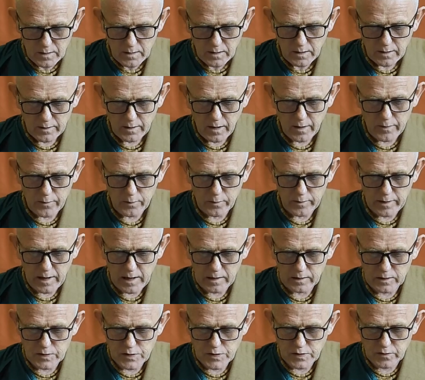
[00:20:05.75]
Another
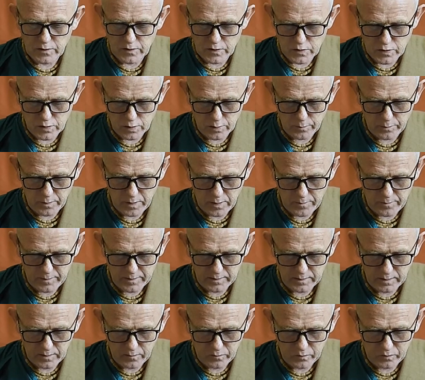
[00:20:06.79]
analogy that Srila
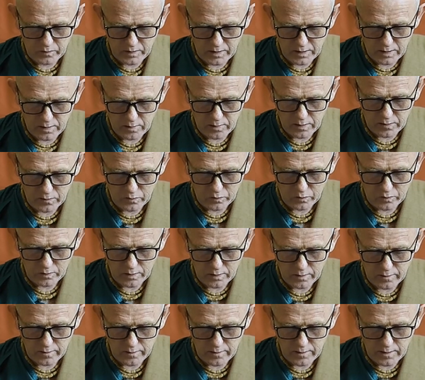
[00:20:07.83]
Prabhupada gives here is
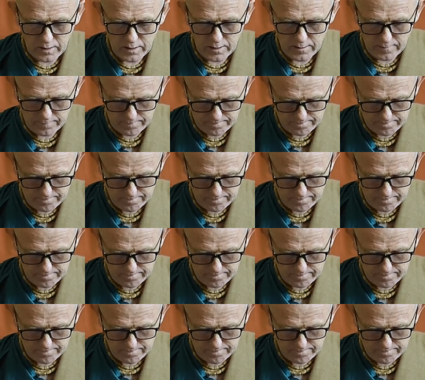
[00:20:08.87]
the